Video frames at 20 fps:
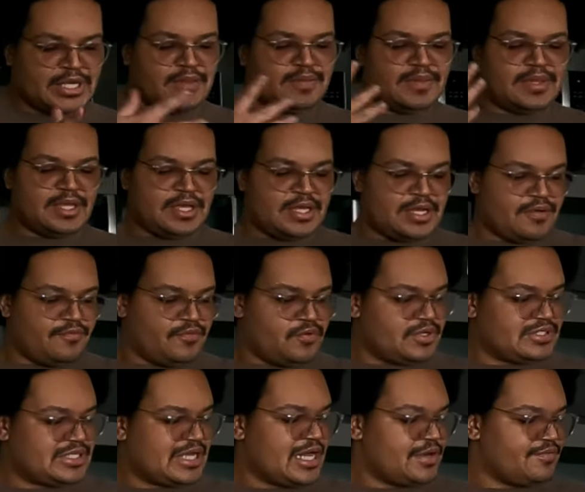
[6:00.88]
And then, of
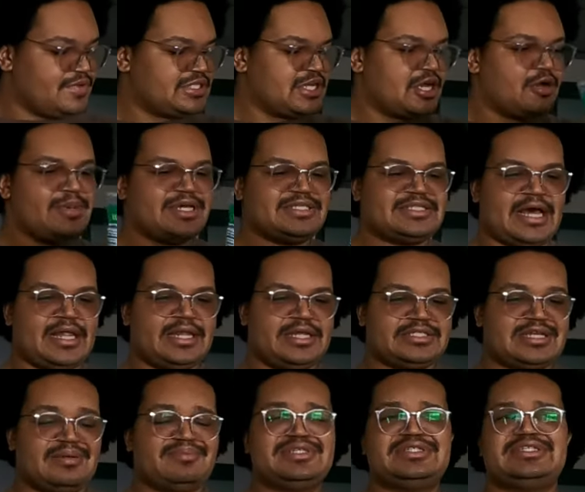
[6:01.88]
course, I got to recheck on my
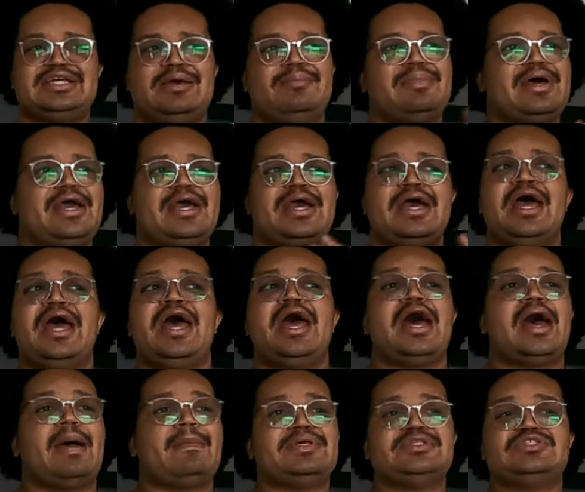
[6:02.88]
salads. I'm going to stand by.
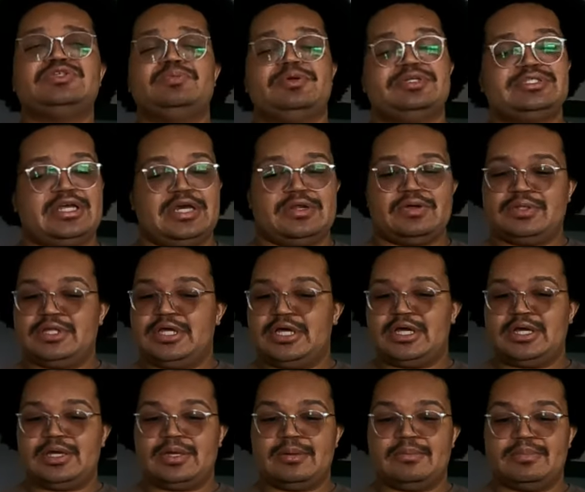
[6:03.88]
I'm going to super stand
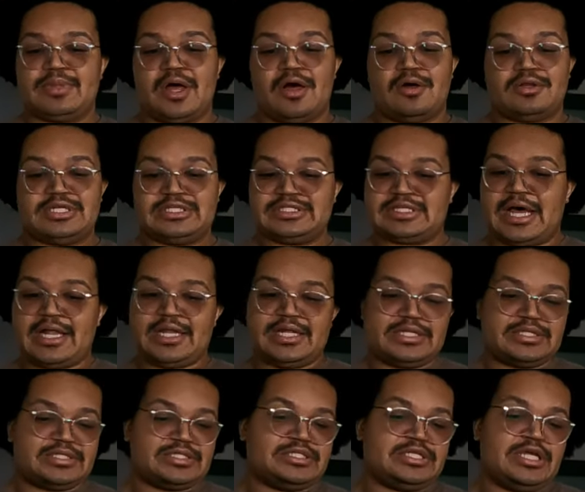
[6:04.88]
on the Aldi
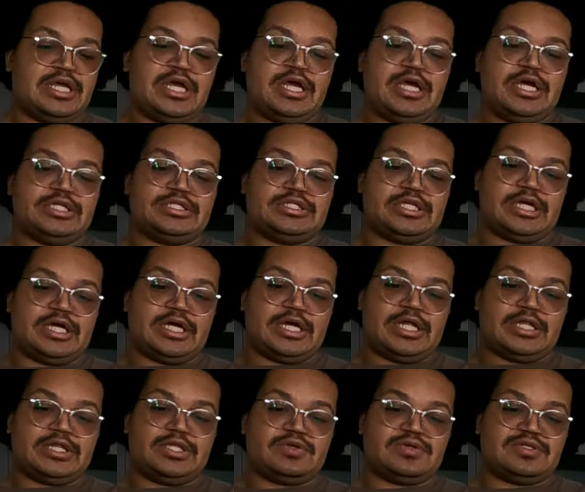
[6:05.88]
salads.
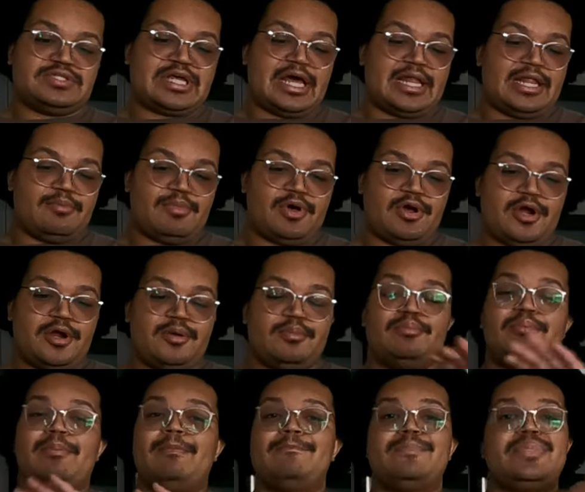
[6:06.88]
The little salad bar,
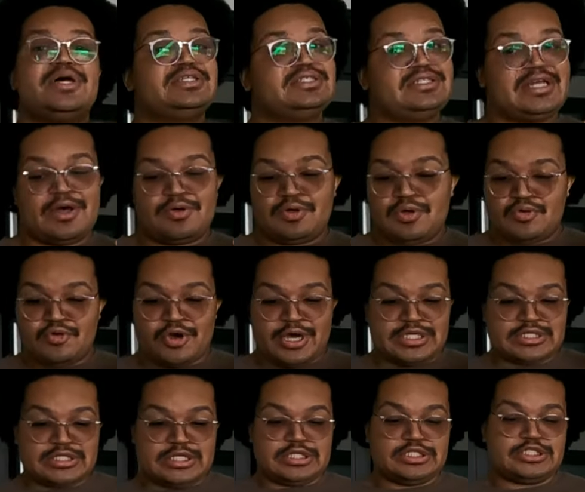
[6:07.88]
bust down, go
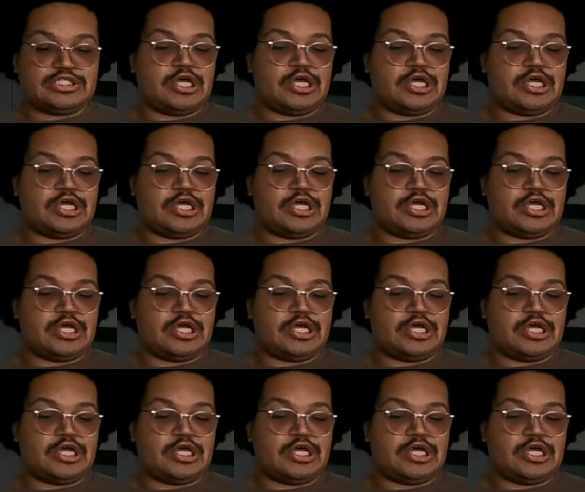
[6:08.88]
crazy.